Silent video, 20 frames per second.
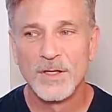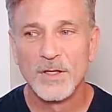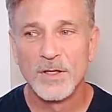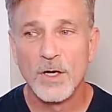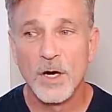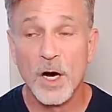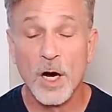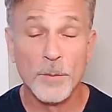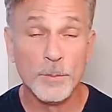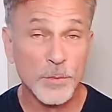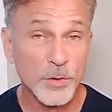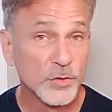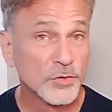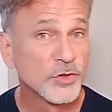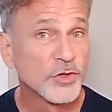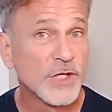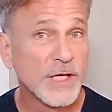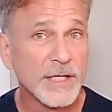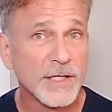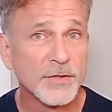Our moods
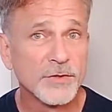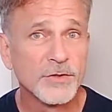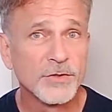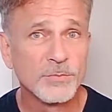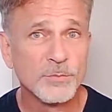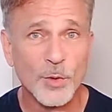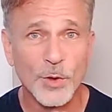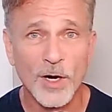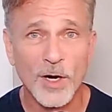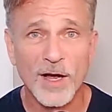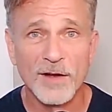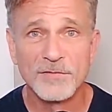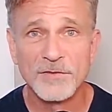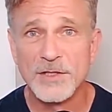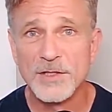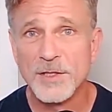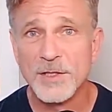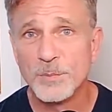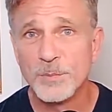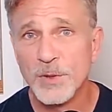change more
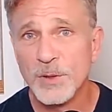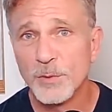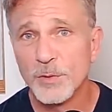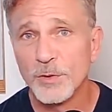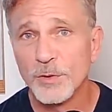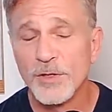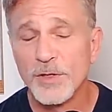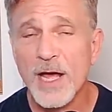often than people are